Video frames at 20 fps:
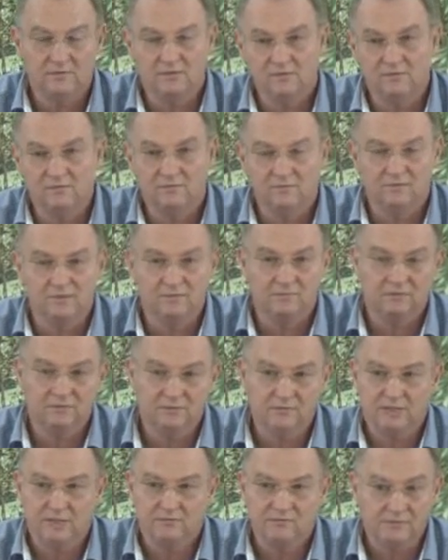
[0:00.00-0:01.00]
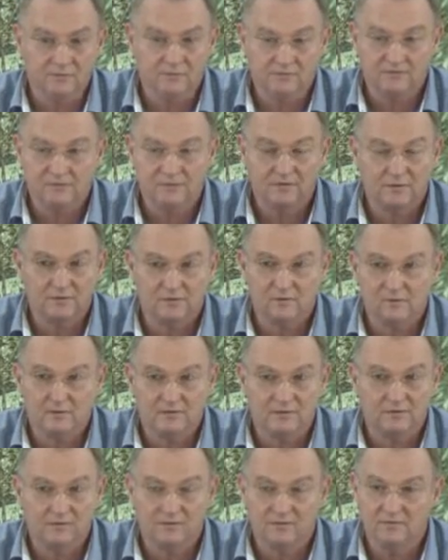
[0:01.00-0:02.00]
Is it feasible to have conservation
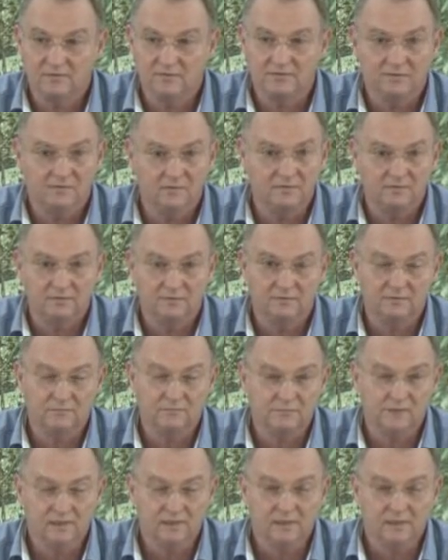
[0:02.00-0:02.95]
agriculture? Is it feasible to,